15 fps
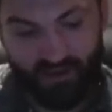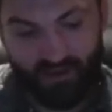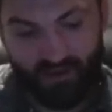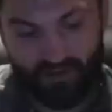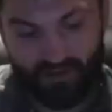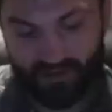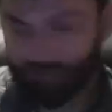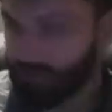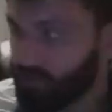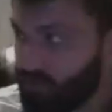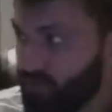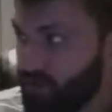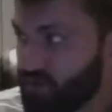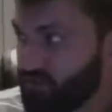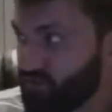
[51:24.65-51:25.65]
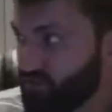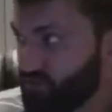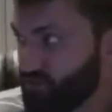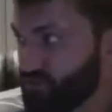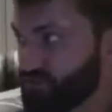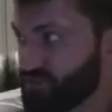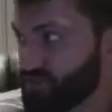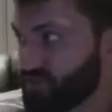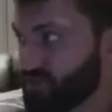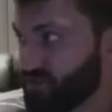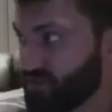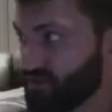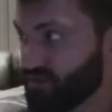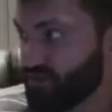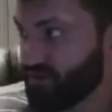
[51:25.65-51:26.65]
He's gonna fight for
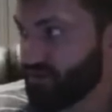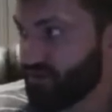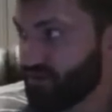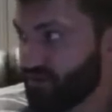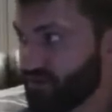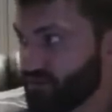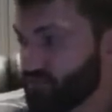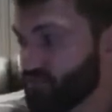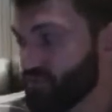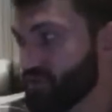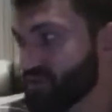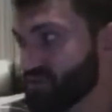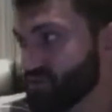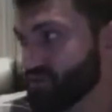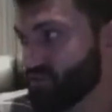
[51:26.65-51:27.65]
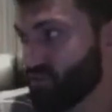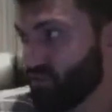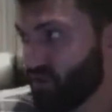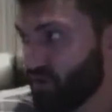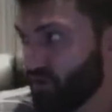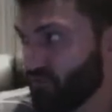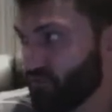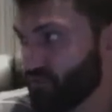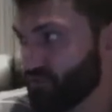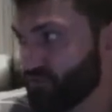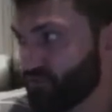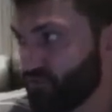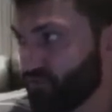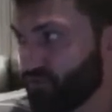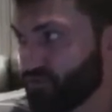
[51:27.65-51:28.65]
UFC. 2 days ago, I fought
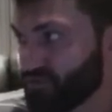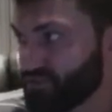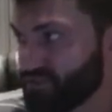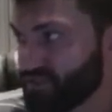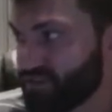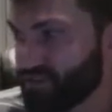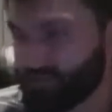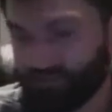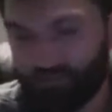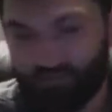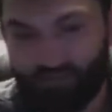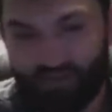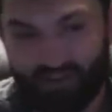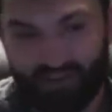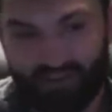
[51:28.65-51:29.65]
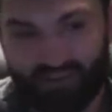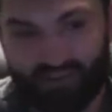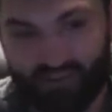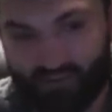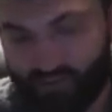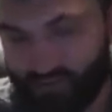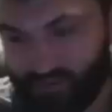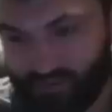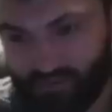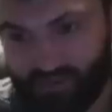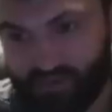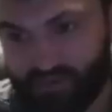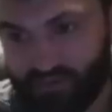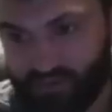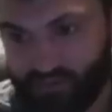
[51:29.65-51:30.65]
for World Series of Fighting, so you
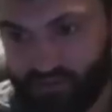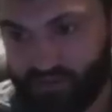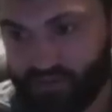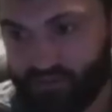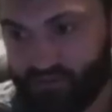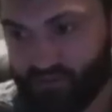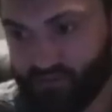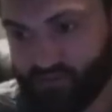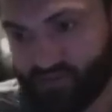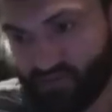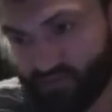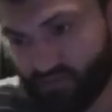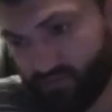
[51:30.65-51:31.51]
never know in the future.